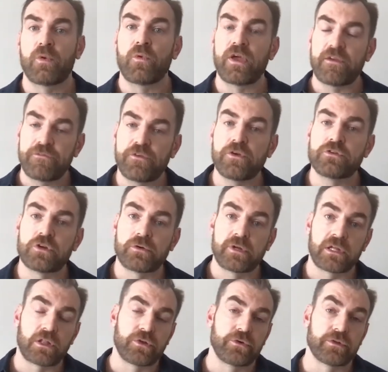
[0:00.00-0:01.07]
if you don't
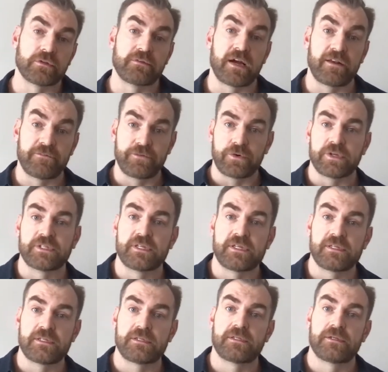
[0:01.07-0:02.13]
include the right
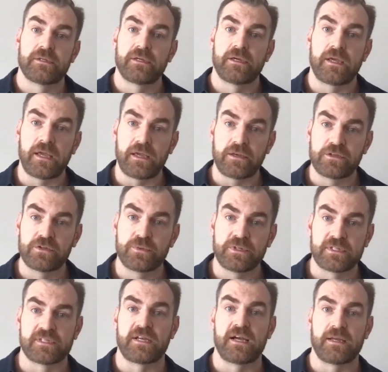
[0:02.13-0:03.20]
voices into a
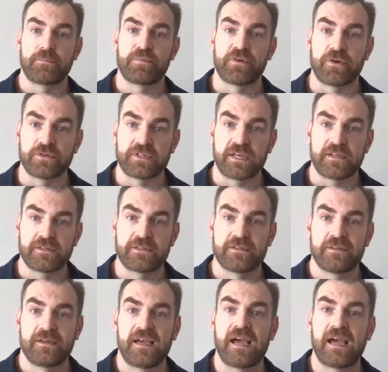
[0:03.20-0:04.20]
design process,